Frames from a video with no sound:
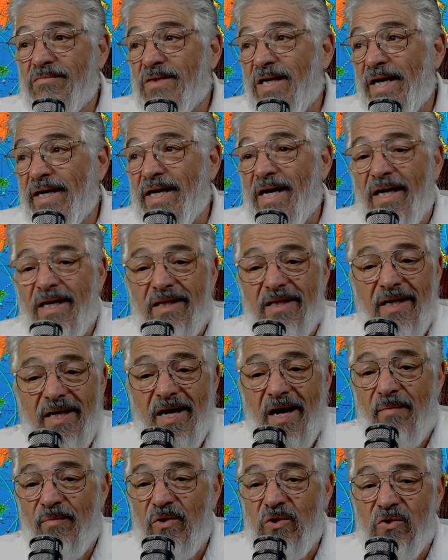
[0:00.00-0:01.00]
I can't get the
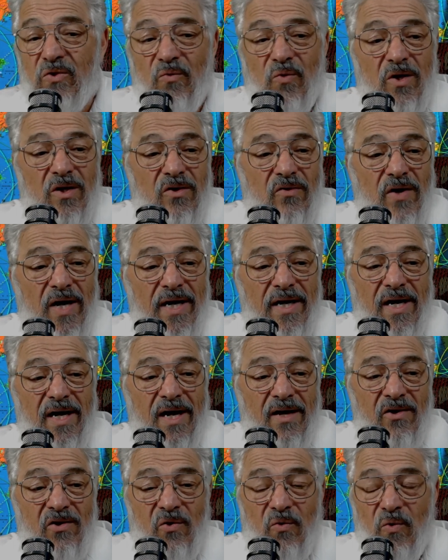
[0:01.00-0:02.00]
cameras to work right.
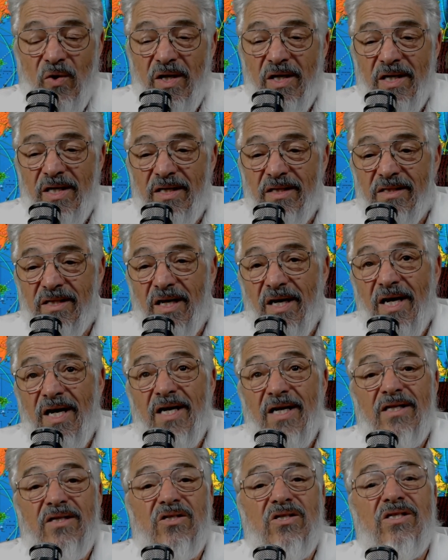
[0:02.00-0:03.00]
I don't know what it is.
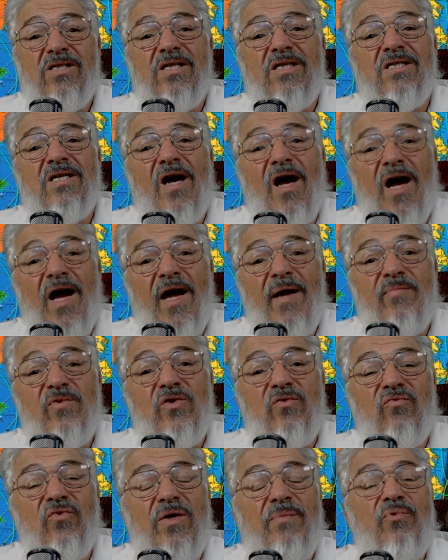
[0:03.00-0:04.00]
This is a time
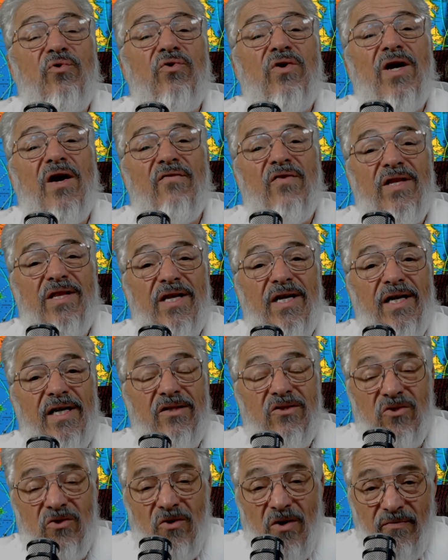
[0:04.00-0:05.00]
to reboot everything
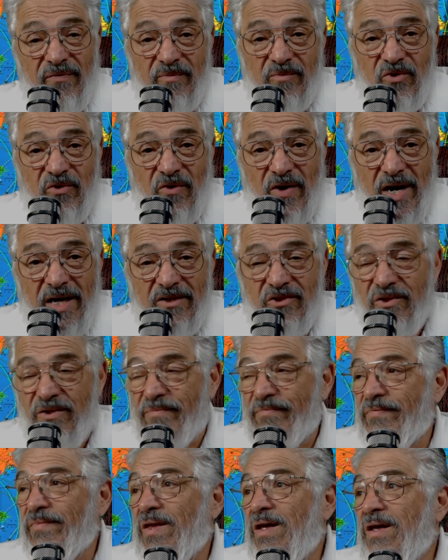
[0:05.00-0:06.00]
and start from scratch.
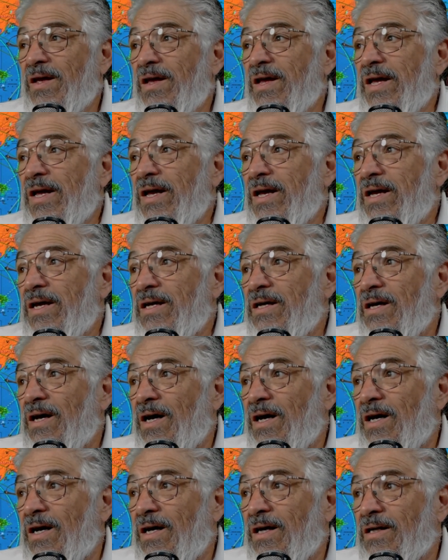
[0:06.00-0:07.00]

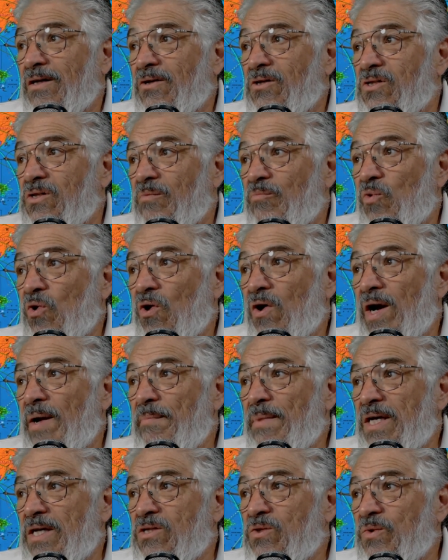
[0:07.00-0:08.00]
Because the more I
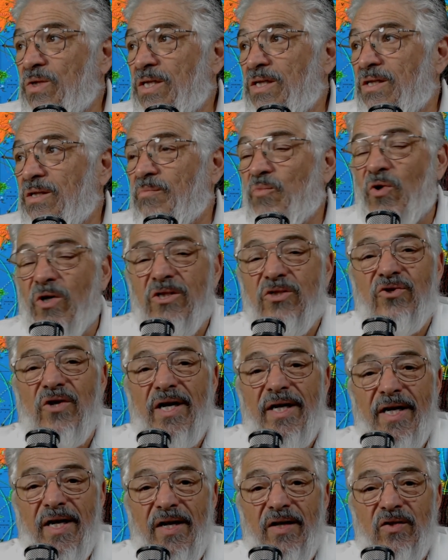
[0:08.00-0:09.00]
mess with it and the more I try
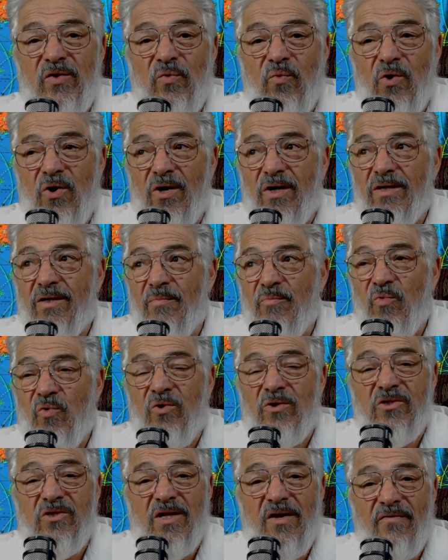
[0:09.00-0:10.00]
to get it to work, the
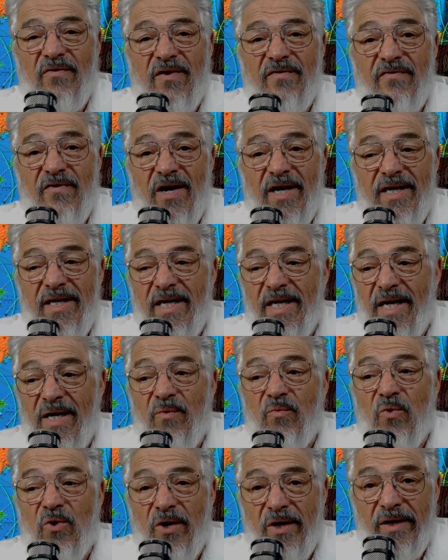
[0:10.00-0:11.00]
more stuff I find that ain't
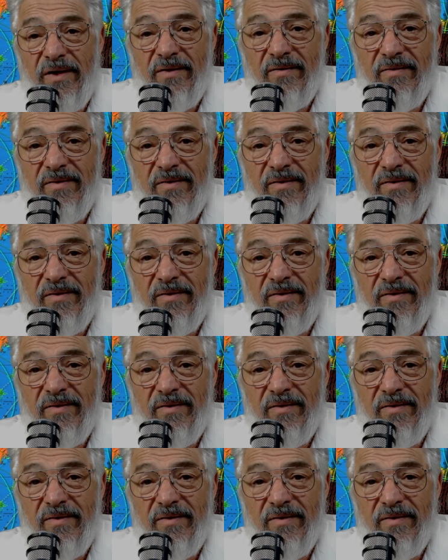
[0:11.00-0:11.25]
working.